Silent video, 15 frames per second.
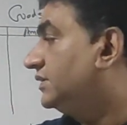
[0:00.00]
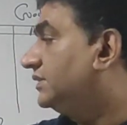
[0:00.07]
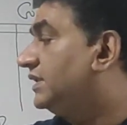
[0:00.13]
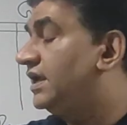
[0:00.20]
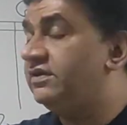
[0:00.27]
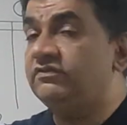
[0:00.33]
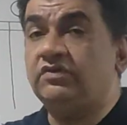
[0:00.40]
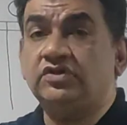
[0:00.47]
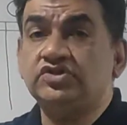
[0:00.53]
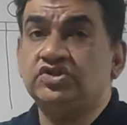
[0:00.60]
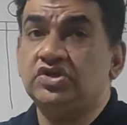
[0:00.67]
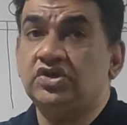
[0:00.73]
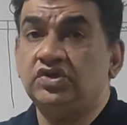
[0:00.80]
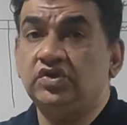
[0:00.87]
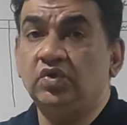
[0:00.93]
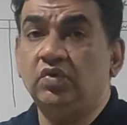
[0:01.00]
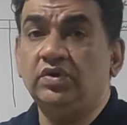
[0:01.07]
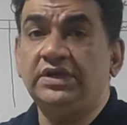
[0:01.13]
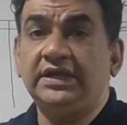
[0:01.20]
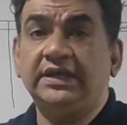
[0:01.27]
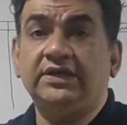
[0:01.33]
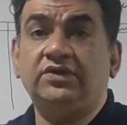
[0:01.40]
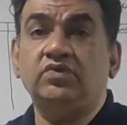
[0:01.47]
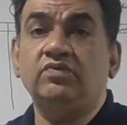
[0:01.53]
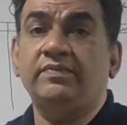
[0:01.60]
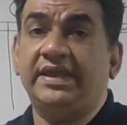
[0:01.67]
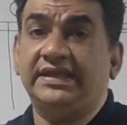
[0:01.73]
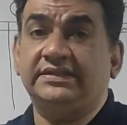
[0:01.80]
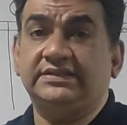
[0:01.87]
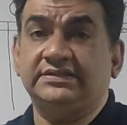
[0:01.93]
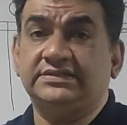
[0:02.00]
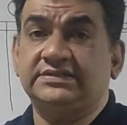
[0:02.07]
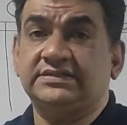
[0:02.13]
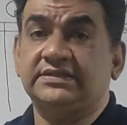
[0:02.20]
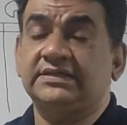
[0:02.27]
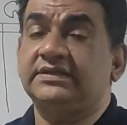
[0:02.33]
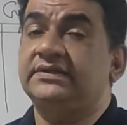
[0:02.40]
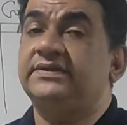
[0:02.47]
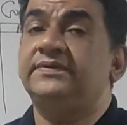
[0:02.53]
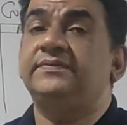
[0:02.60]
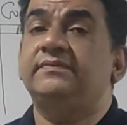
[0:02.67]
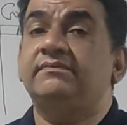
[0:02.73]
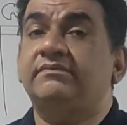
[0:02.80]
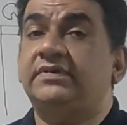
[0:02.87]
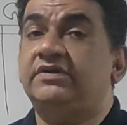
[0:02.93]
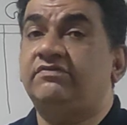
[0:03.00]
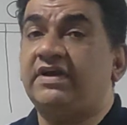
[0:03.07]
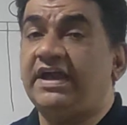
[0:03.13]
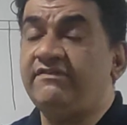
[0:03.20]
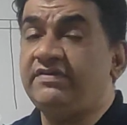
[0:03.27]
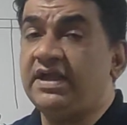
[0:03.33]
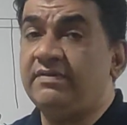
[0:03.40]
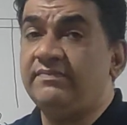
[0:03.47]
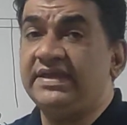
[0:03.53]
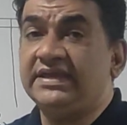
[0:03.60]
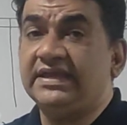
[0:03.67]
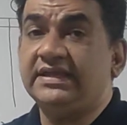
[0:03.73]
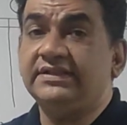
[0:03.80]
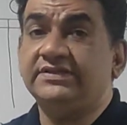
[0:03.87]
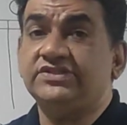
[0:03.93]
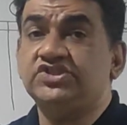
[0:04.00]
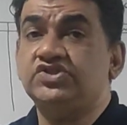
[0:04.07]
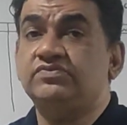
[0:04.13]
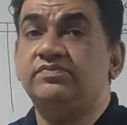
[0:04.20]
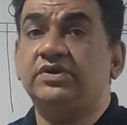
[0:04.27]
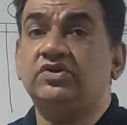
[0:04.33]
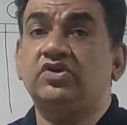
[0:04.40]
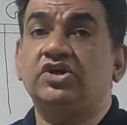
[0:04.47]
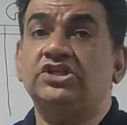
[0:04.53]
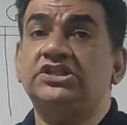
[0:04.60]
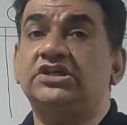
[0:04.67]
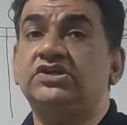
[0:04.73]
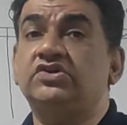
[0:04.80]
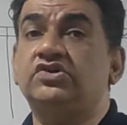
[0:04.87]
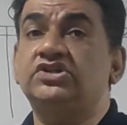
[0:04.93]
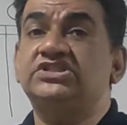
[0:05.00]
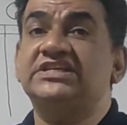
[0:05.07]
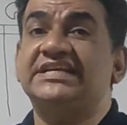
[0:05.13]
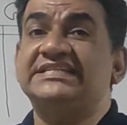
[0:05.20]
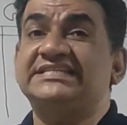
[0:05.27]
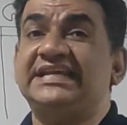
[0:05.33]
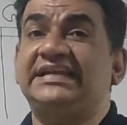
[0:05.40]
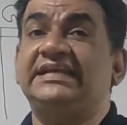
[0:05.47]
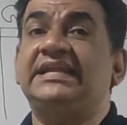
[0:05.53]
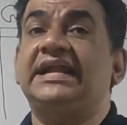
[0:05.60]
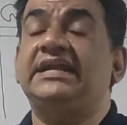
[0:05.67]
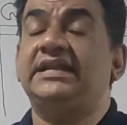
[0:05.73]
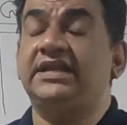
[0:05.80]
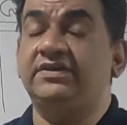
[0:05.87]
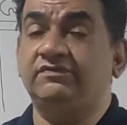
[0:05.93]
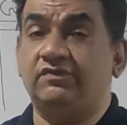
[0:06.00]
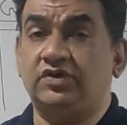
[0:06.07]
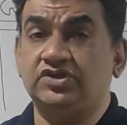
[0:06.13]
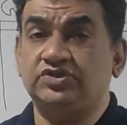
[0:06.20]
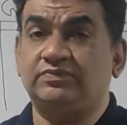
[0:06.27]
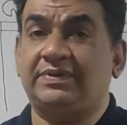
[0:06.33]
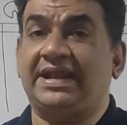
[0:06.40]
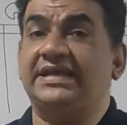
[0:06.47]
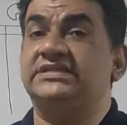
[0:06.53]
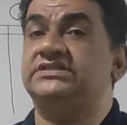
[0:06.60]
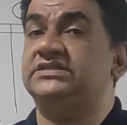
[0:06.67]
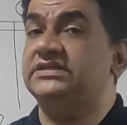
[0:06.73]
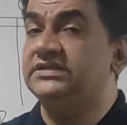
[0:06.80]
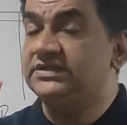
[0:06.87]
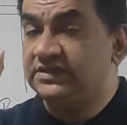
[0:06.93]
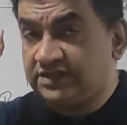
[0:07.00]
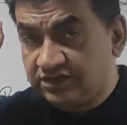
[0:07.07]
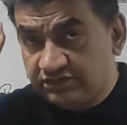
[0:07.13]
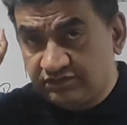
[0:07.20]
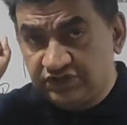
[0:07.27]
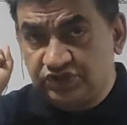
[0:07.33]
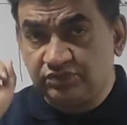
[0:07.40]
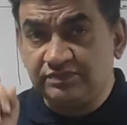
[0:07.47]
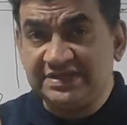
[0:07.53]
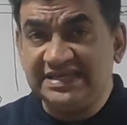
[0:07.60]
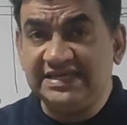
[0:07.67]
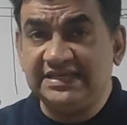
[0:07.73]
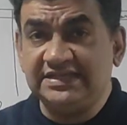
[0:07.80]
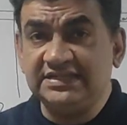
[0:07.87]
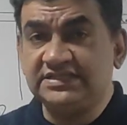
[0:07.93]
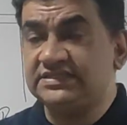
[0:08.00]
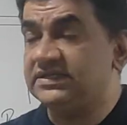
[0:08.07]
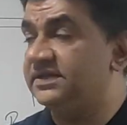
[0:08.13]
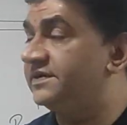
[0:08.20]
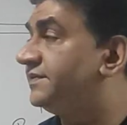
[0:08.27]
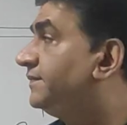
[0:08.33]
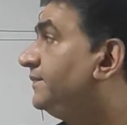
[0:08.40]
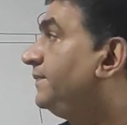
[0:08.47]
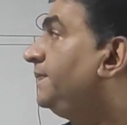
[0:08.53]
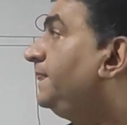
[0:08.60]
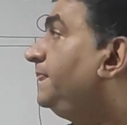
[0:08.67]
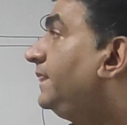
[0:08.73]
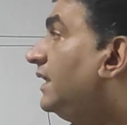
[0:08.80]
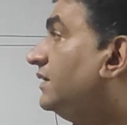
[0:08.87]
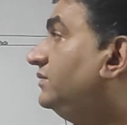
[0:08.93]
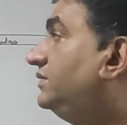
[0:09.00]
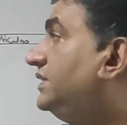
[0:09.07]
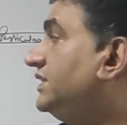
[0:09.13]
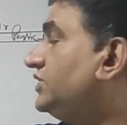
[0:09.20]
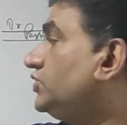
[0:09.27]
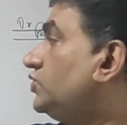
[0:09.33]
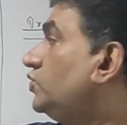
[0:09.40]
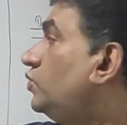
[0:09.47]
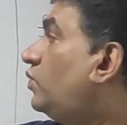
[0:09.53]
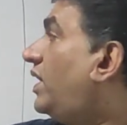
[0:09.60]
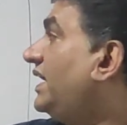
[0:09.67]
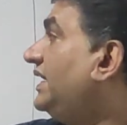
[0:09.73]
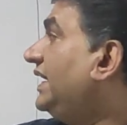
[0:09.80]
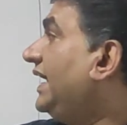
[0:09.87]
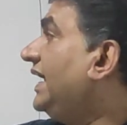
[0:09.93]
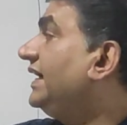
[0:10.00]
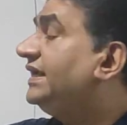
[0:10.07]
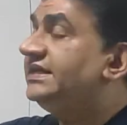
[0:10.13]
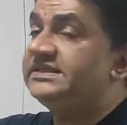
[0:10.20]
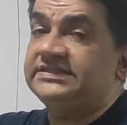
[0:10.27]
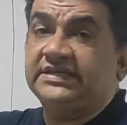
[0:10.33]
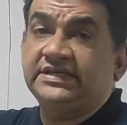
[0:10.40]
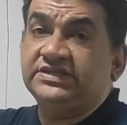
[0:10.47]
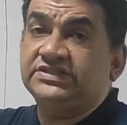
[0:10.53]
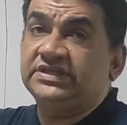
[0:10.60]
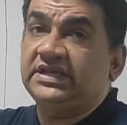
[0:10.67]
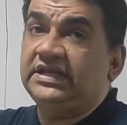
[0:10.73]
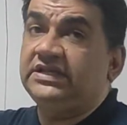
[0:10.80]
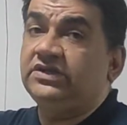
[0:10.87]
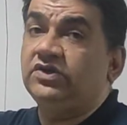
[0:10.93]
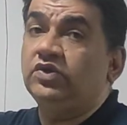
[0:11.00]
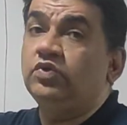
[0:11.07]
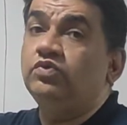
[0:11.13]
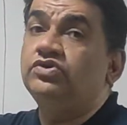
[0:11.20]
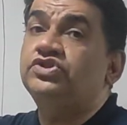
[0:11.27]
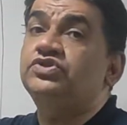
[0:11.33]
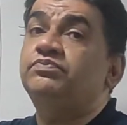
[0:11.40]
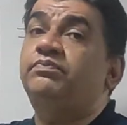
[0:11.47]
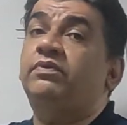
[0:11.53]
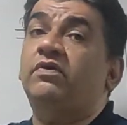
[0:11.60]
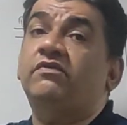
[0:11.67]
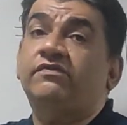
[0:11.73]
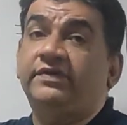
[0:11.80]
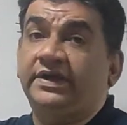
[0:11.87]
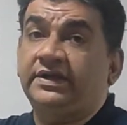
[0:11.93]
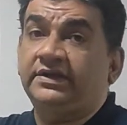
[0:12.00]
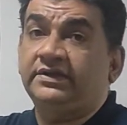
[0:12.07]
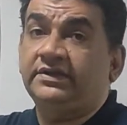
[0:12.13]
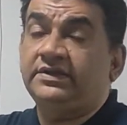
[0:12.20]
there was no need to make this. But why we are making this? Because the goods are sent at invoice price, which means this 186 includes profit.